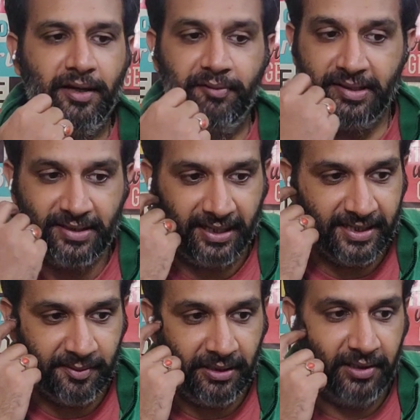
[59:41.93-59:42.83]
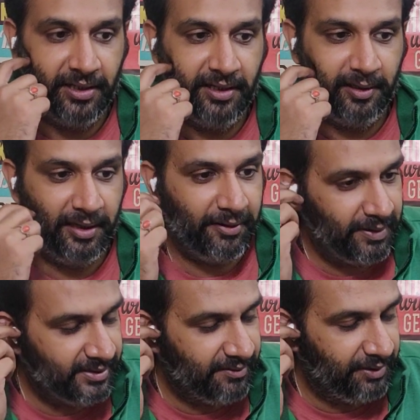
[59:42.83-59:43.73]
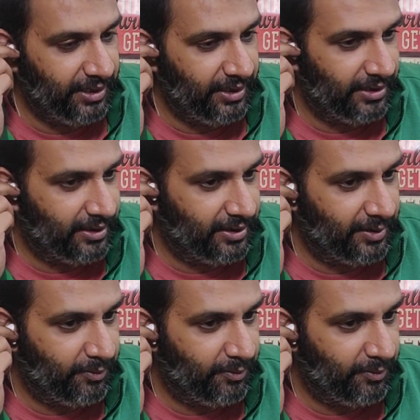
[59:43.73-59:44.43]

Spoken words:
investing as well aggressively